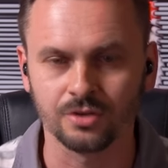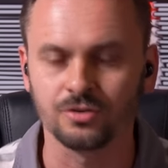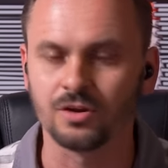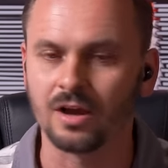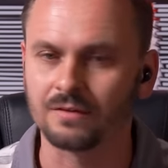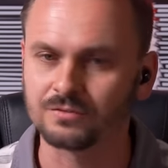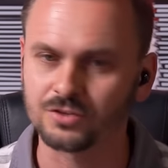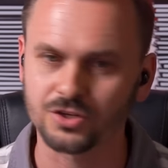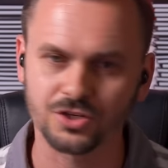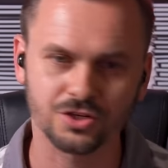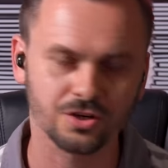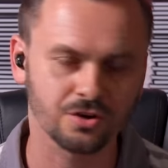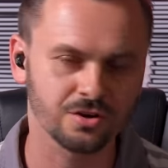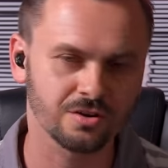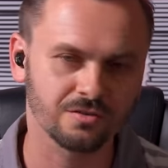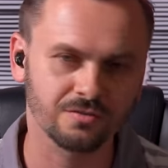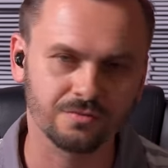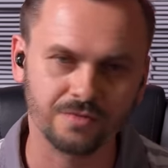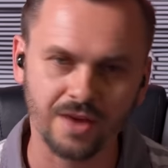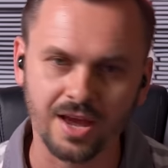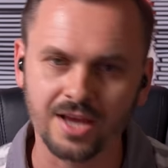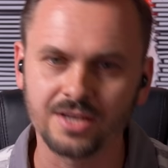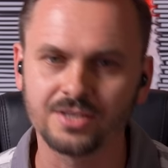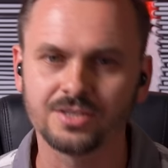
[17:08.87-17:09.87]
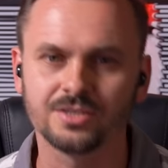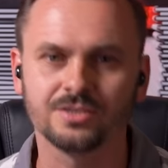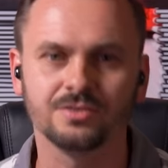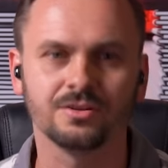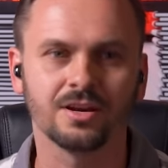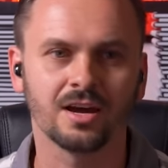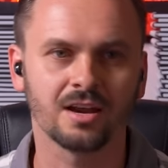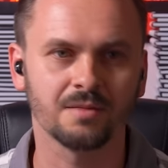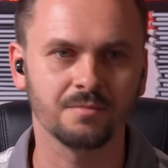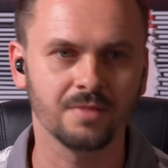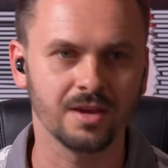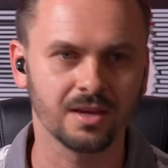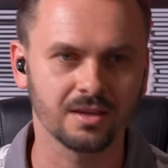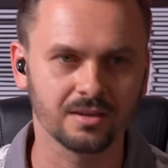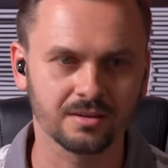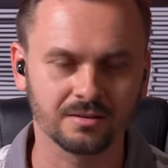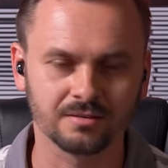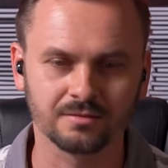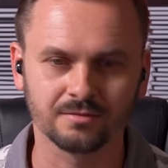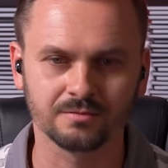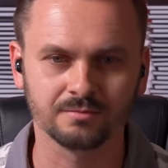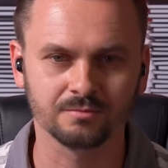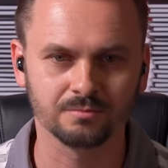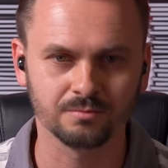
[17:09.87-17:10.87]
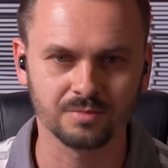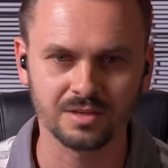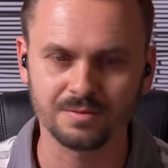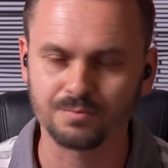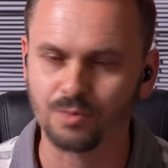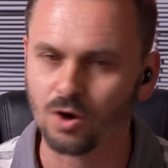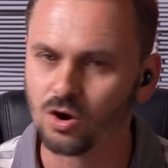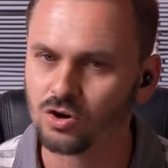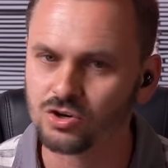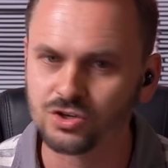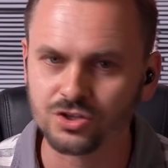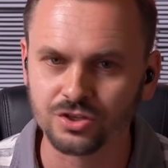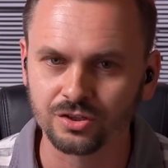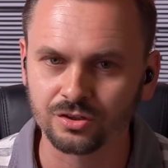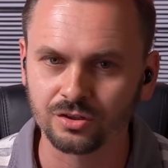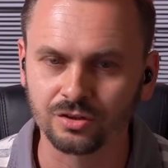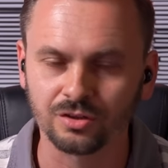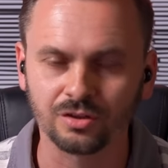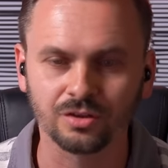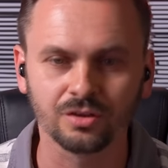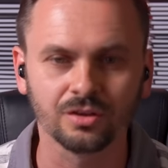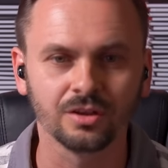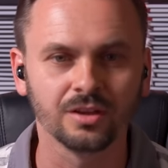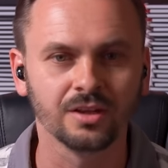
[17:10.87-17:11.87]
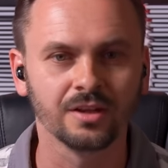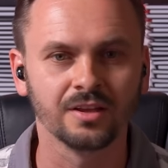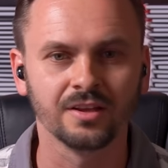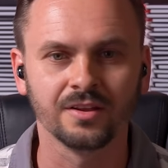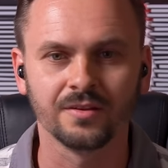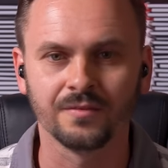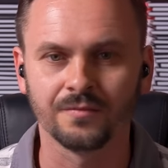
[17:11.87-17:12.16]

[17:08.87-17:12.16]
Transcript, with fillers: You have to show your face. You got to make be personal